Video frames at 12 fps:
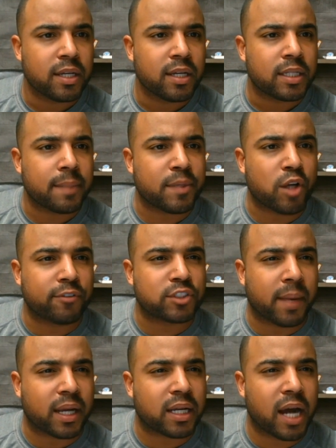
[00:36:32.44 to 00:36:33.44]
Let me go over to
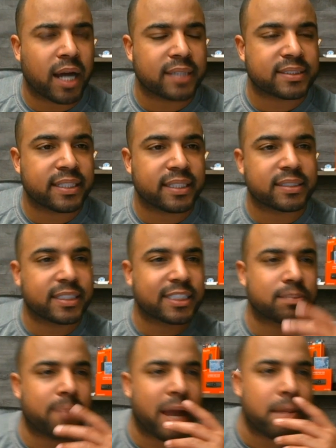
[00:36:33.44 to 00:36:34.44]
my content.
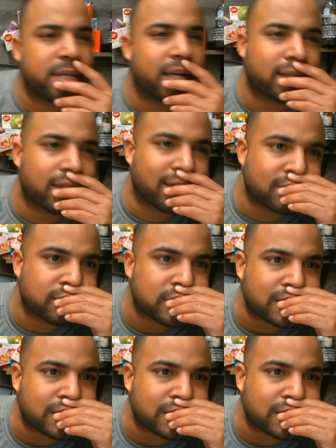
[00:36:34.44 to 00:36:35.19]
This might be under